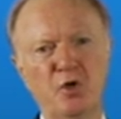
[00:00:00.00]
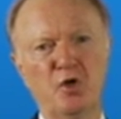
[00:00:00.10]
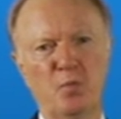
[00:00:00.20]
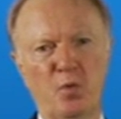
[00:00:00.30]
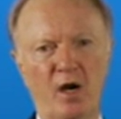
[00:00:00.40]

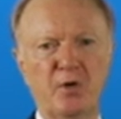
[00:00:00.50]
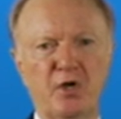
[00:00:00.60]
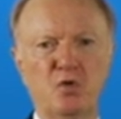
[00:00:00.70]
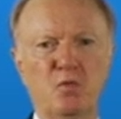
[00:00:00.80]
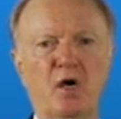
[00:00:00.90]
real property
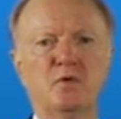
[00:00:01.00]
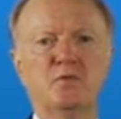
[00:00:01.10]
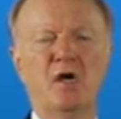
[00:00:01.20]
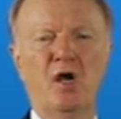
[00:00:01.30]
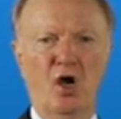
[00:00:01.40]
you
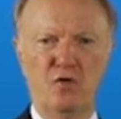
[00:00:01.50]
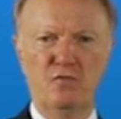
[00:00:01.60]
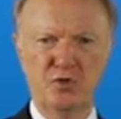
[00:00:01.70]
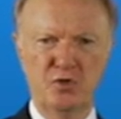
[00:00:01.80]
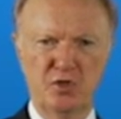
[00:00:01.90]
own
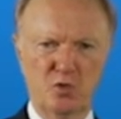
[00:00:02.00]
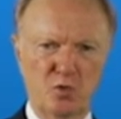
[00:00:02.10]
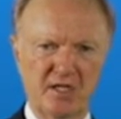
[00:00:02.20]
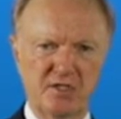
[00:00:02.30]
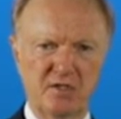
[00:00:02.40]
over to the
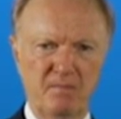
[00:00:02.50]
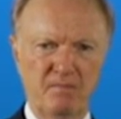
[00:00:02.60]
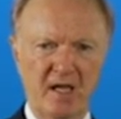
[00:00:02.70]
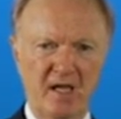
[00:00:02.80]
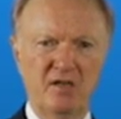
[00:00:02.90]
trust.
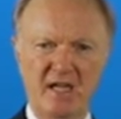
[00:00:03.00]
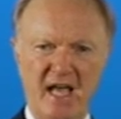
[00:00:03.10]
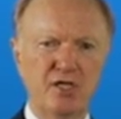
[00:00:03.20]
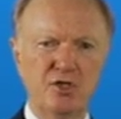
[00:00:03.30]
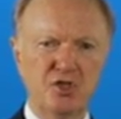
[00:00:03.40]

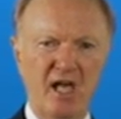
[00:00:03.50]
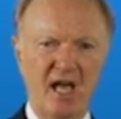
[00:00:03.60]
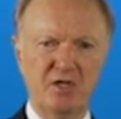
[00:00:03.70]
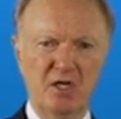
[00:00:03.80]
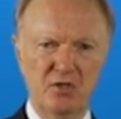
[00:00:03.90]
Now you should
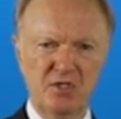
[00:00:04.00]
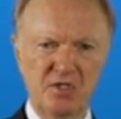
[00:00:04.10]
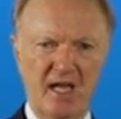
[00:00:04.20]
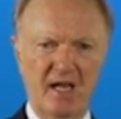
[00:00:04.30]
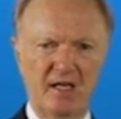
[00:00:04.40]
have an
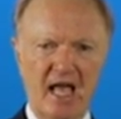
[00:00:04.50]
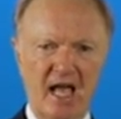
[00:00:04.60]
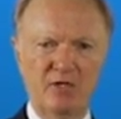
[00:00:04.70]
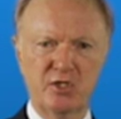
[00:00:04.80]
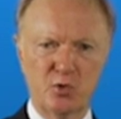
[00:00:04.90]
understanding
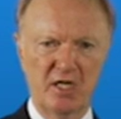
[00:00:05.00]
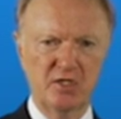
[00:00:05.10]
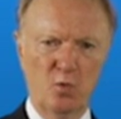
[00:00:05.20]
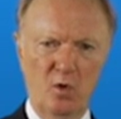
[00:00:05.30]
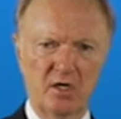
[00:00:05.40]
how a
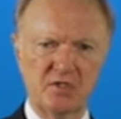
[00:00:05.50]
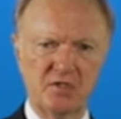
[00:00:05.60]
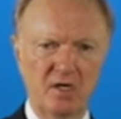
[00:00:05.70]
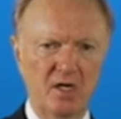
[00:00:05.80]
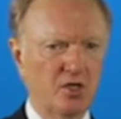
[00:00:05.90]
trust
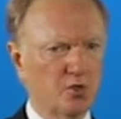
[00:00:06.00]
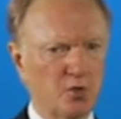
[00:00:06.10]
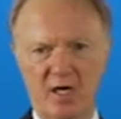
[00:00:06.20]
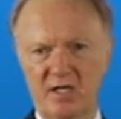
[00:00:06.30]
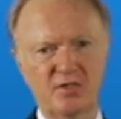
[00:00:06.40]
works.
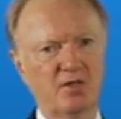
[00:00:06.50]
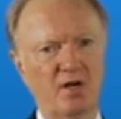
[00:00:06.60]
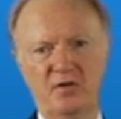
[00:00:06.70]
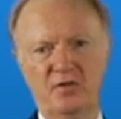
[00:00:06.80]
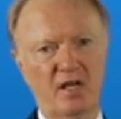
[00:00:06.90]
Trusts
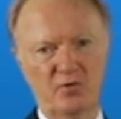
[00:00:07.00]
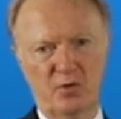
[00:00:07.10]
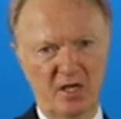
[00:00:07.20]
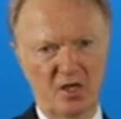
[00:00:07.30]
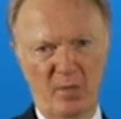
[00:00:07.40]
are
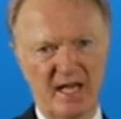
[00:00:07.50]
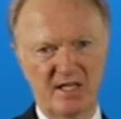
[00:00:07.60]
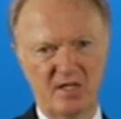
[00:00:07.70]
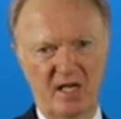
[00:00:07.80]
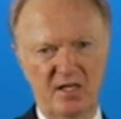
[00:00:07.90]
never
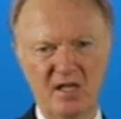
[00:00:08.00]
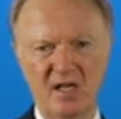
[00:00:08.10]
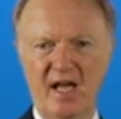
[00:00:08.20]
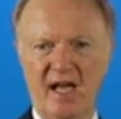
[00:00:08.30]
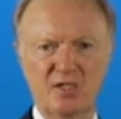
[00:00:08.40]
incapacitated,
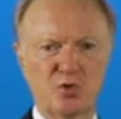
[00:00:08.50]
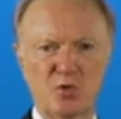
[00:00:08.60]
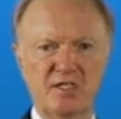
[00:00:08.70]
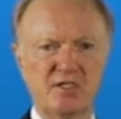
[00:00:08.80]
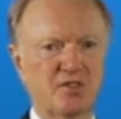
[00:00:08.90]
and
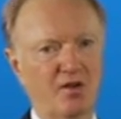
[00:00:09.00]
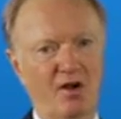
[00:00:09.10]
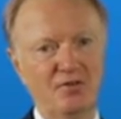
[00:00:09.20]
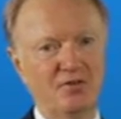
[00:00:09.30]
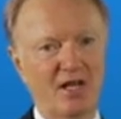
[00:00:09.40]
trusts
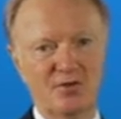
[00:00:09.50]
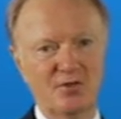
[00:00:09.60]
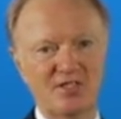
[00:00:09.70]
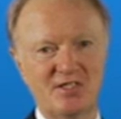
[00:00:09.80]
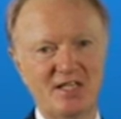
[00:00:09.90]
are never
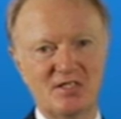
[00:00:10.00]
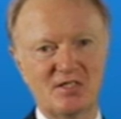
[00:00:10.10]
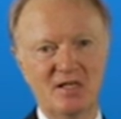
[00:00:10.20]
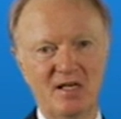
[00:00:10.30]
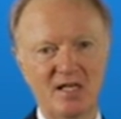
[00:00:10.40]

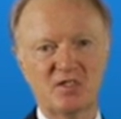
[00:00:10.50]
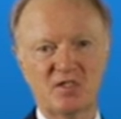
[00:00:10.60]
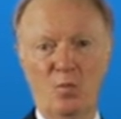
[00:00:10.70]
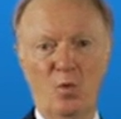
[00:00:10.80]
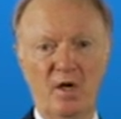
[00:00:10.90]
deceased.
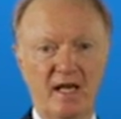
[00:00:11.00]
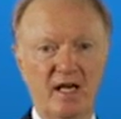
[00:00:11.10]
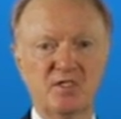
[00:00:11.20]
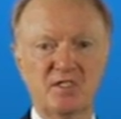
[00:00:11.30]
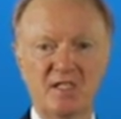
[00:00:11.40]
Someone
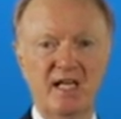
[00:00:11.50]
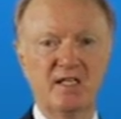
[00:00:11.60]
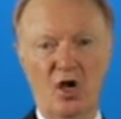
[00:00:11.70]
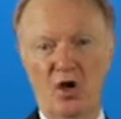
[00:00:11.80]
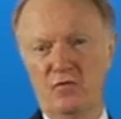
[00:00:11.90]
else
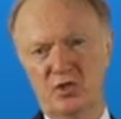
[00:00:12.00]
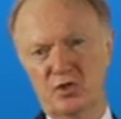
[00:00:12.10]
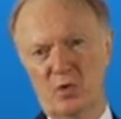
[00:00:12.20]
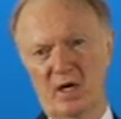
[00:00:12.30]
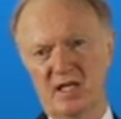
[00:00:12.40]
takes over the
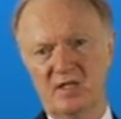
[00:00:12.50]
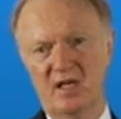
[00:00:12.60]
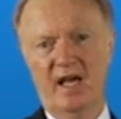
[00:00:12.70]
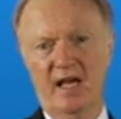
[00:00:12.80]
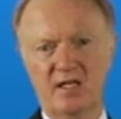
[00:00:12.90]
trust
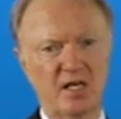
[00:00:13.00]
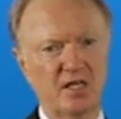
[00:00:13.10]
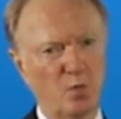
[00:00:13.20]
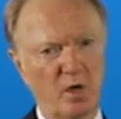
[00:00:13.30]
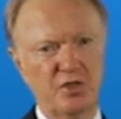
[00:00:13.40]
and
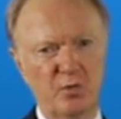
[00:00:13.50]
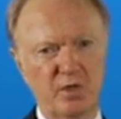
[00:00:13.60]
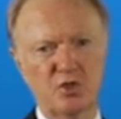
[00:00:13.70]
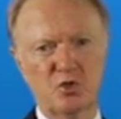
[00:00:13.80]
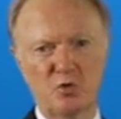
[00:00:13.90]
does what you
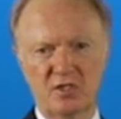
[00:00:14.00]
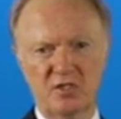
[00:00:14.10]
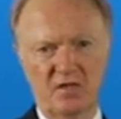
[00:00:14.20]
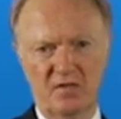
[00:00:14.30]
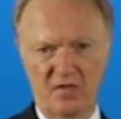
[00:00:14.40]

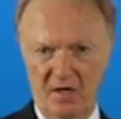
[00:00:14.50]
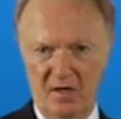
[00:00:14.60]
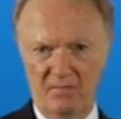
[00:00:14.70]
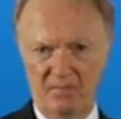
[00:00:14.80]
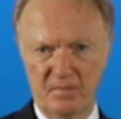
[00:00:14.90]
instructed
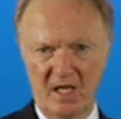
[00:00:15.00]
them.